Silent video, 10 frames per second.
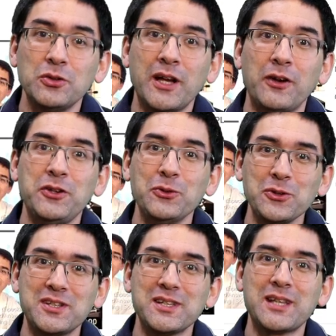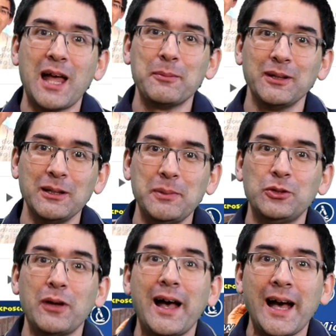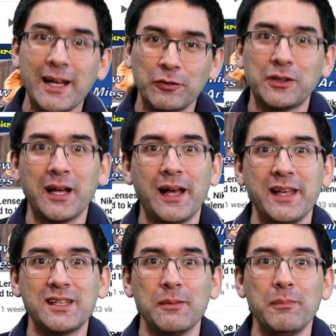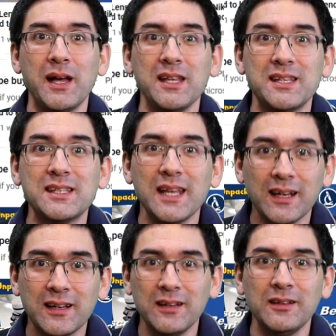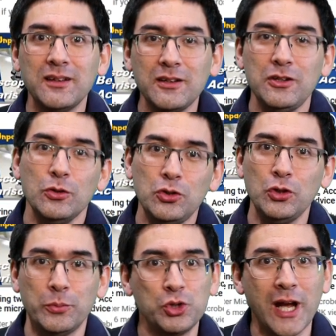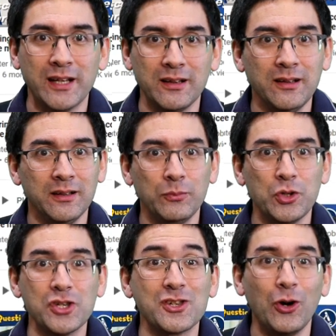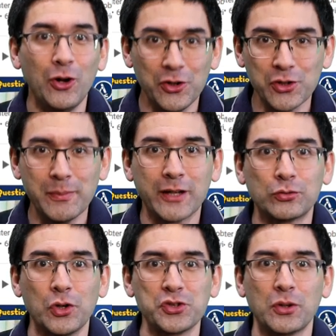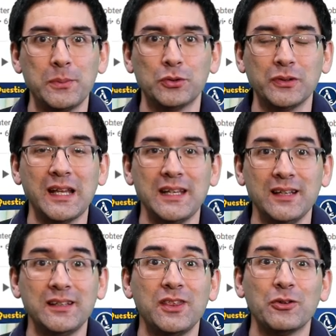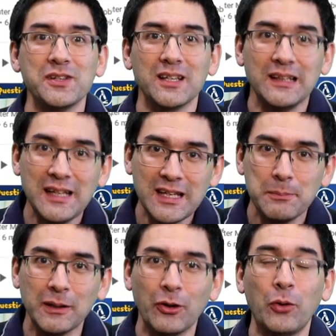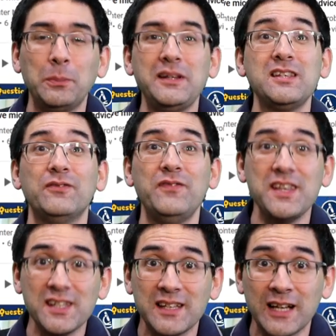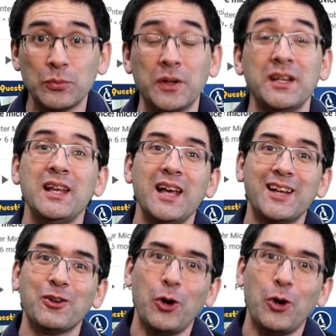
to now use this time a little bit to advertise my second YouTube channel, which is also microscopy related. There is a link below. Please visit that one and